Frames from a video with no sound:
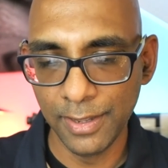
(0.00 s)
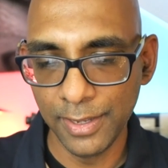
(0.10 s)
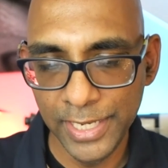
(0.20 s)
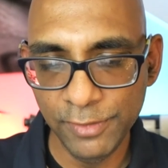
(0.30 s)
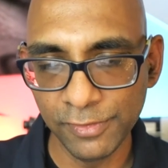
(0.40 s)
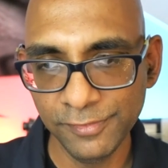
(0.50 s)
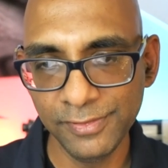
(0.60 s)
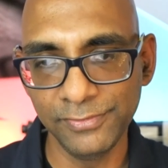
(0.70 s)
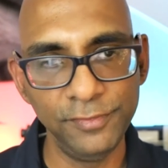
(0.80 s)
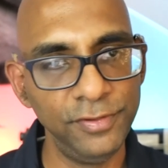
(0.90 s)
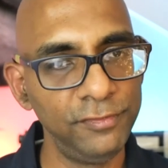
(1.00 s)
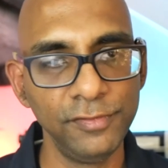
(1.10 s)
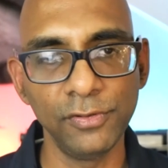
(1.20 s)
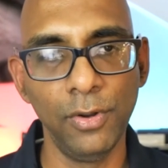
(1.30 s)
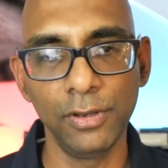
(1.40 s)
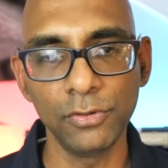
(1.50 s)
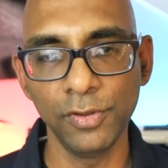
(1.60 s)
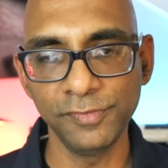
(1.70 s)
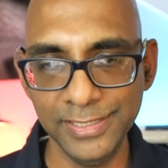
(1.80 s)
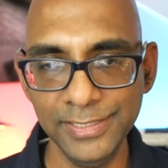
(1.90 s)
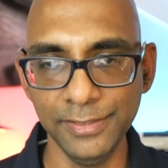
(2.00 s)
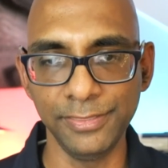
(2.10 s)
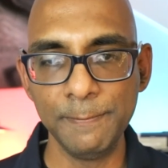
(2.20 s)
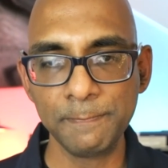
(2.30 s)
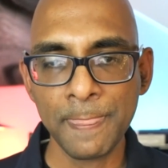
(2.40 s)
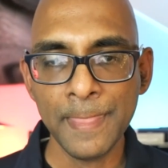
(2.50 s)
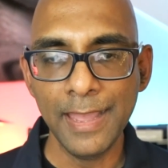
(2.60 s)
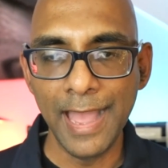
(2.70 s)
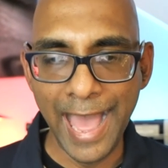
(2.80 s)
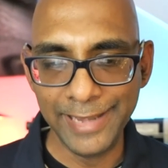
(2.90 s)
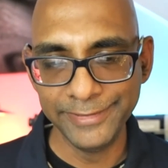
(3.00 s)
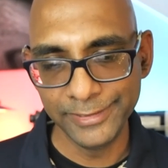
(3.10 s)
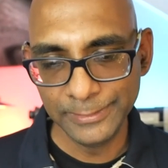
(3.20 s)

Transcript: ancient civilizations all across the Earth. And